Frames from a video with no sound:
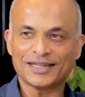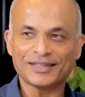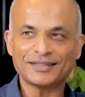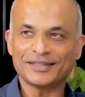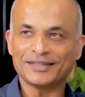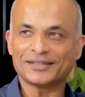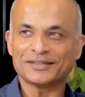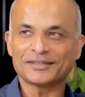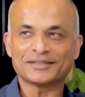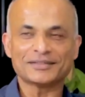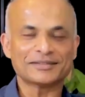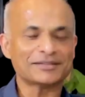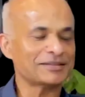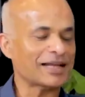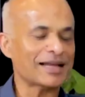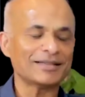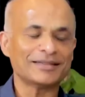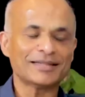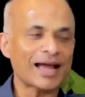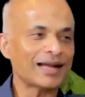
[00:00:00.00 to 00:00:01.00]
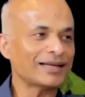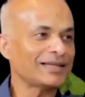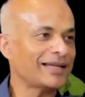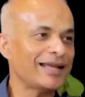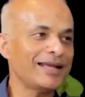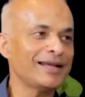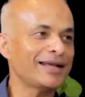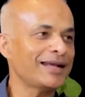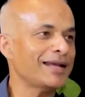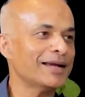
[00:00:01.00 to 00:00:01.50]
nothing that
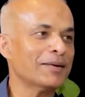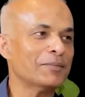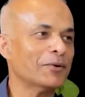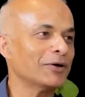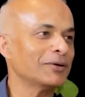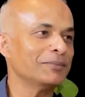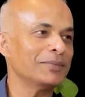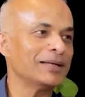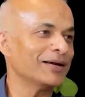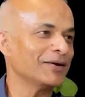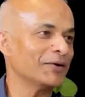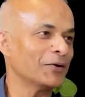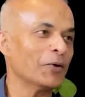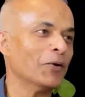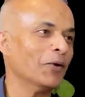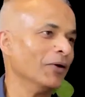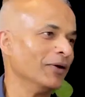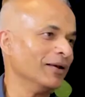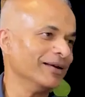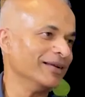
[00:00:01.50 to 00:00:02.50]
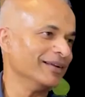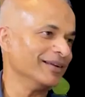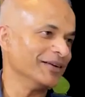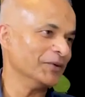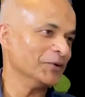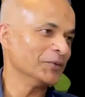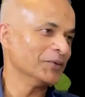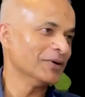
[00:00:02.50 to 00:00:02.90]
kinky about me at all, you